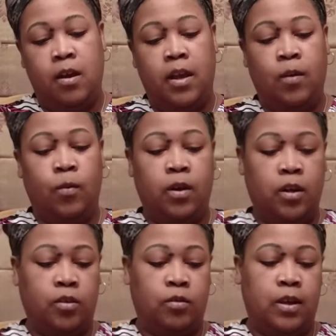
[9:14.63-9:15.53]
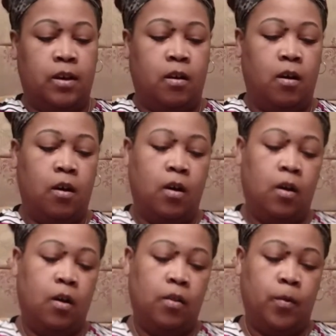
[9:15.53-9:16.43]
and we're gonna do that
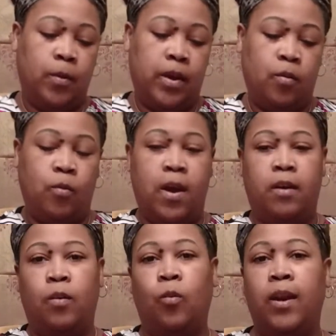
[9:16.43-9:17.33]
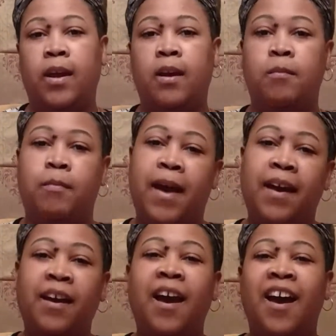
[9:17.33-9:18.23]
all the way around. And when I come
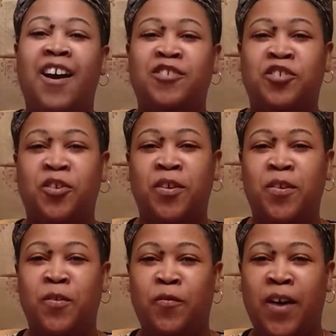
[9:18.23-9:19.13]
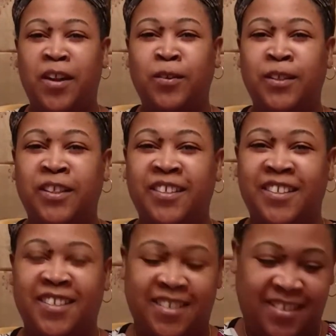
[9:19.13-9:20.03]
back, I'll show you the final look.